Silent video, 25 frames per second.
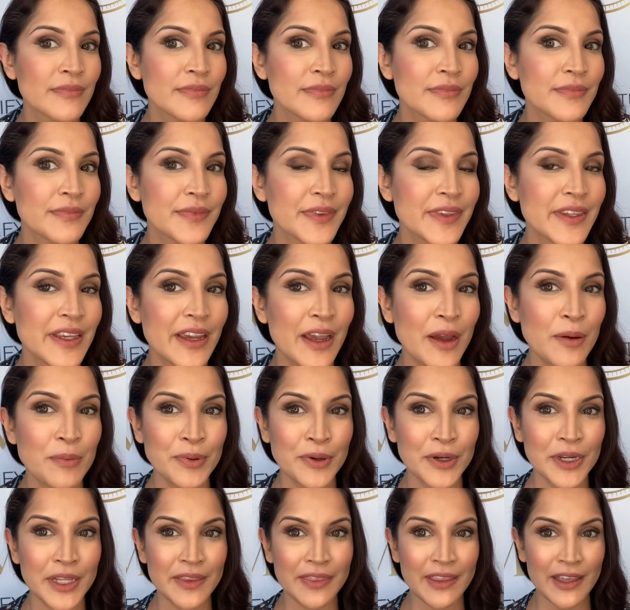See how
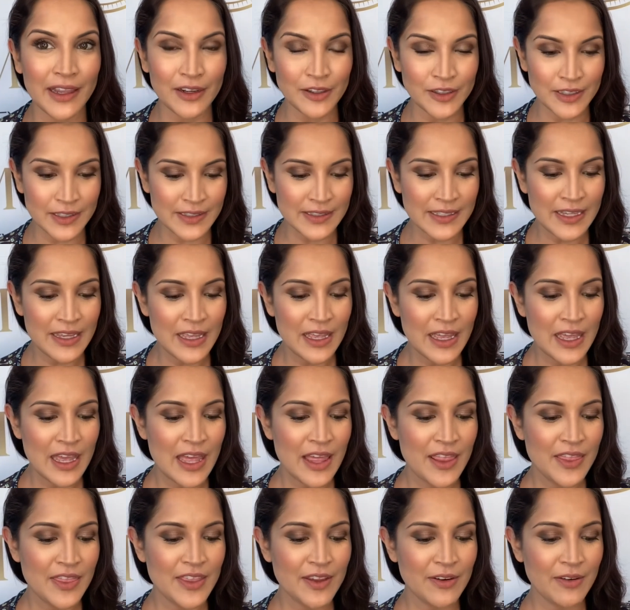pretty that looks?
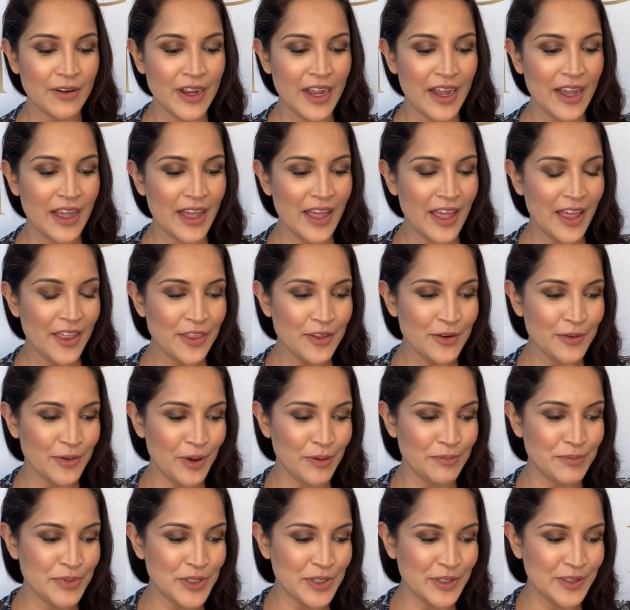There are other
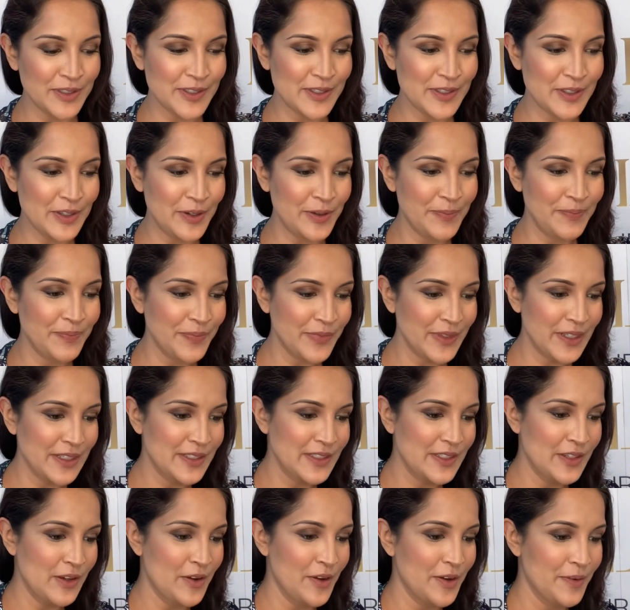options though.
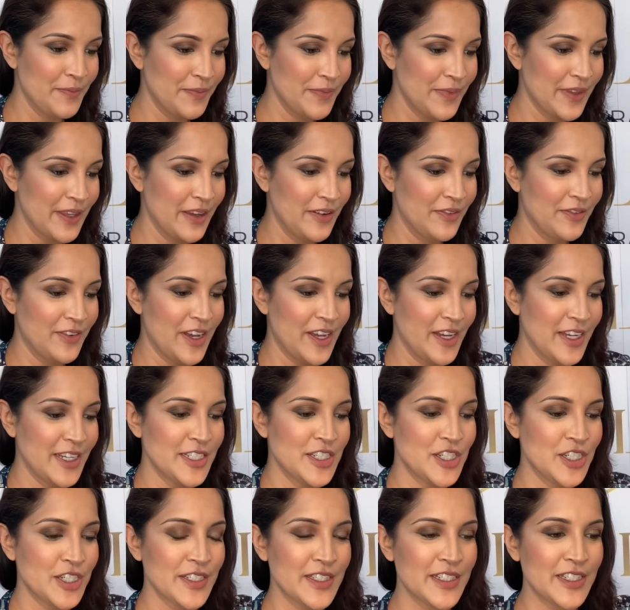So if I
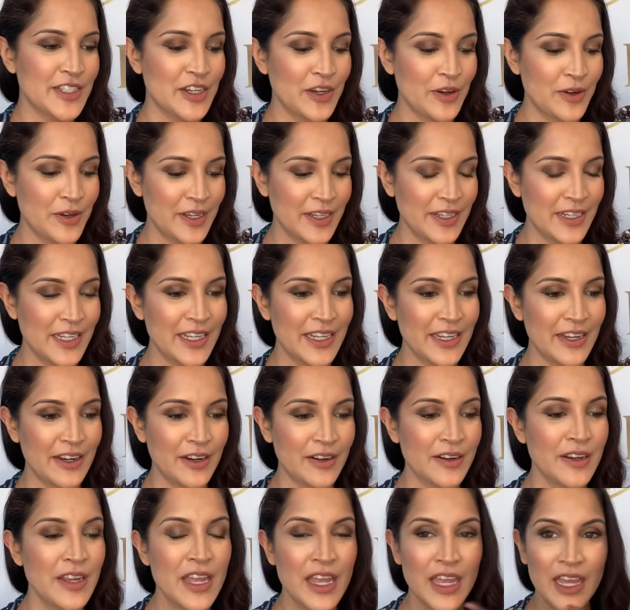just go in
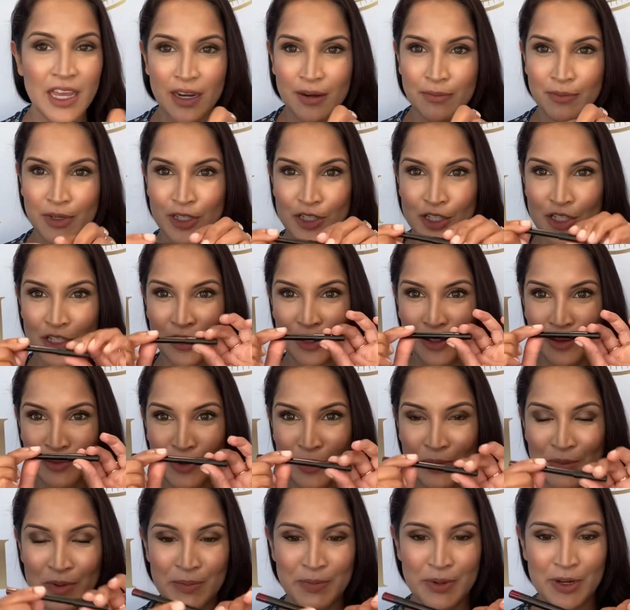here, and I'm gonna show you the
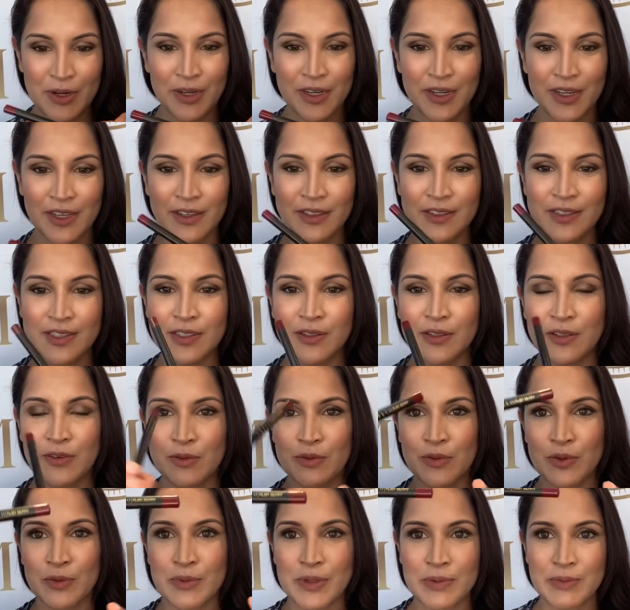ruby berry now, so a
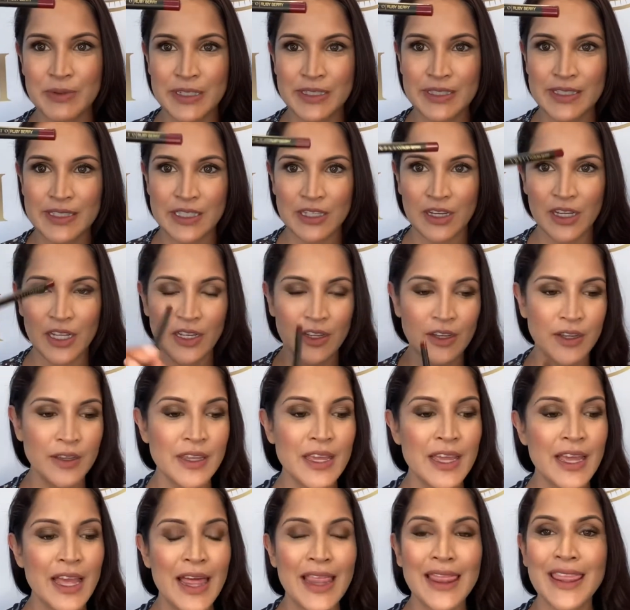ruby berry stylo.
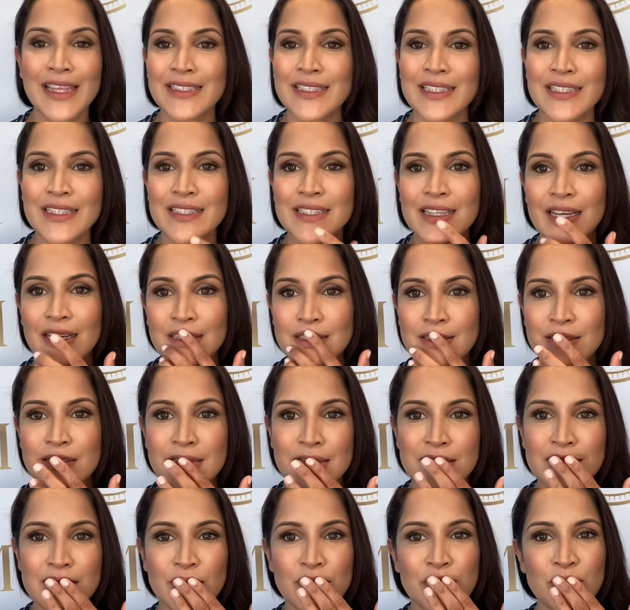This is nice
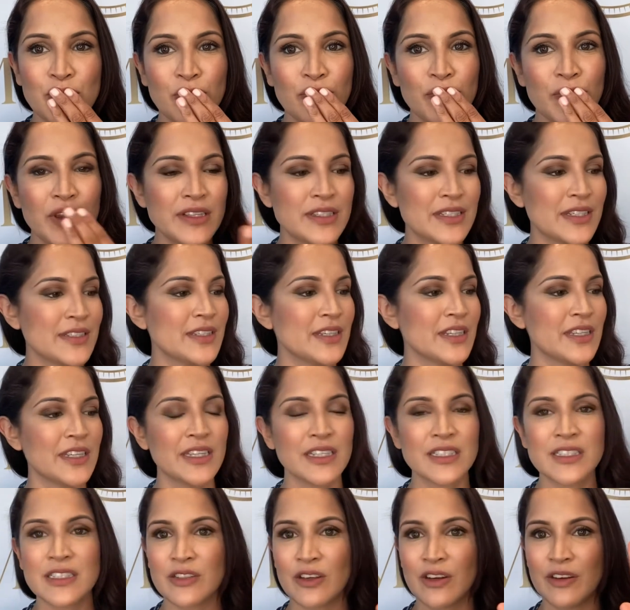because it doesn't
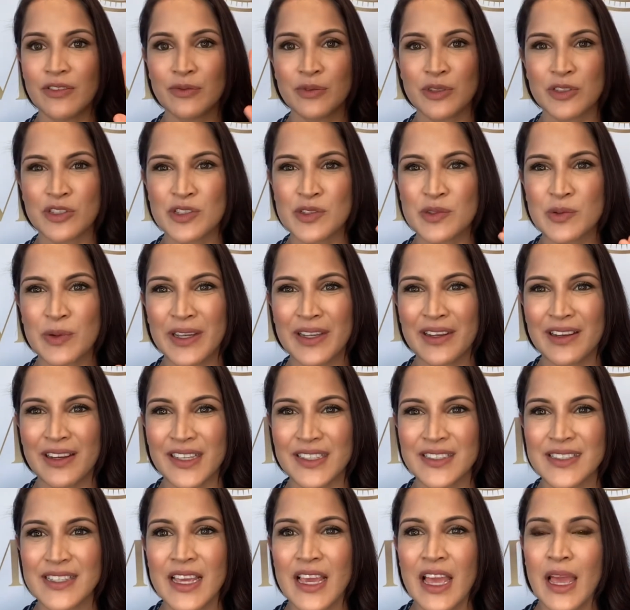kiss off, which is quite
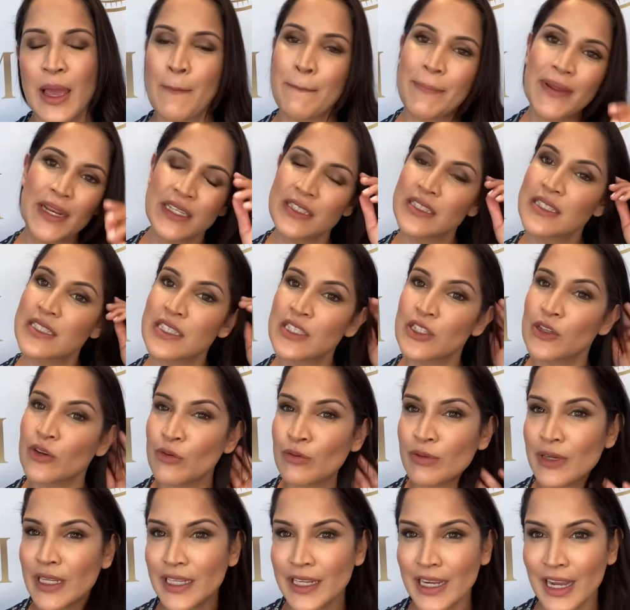nice, but it's still
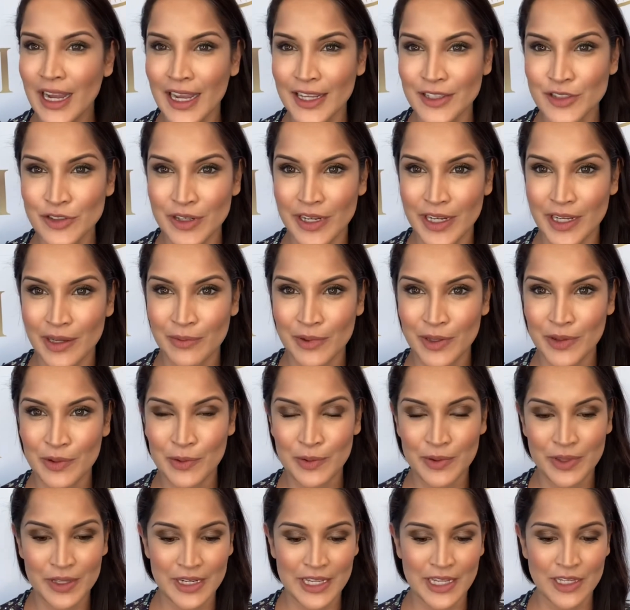really hydrating with all
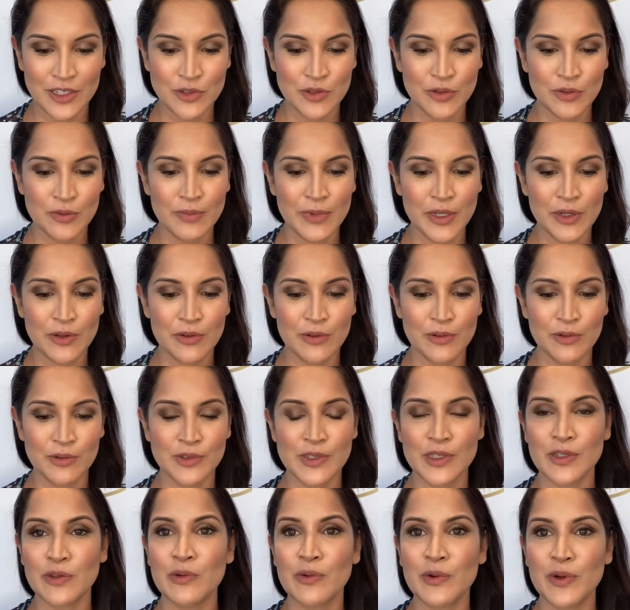the natural minerals
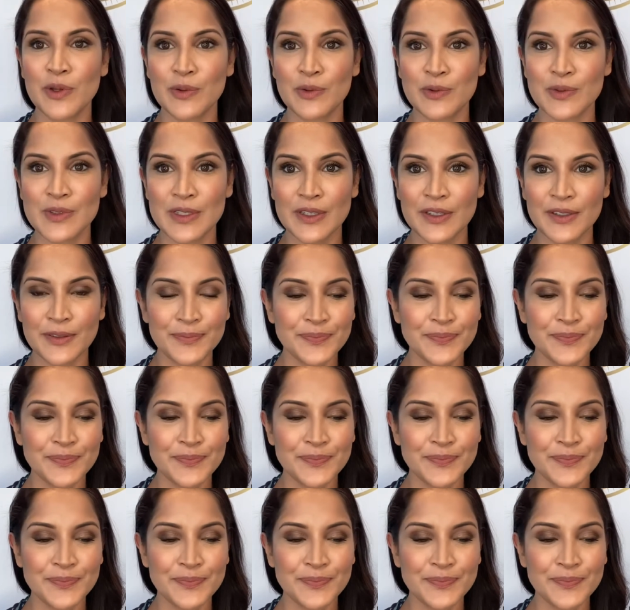and oils in it.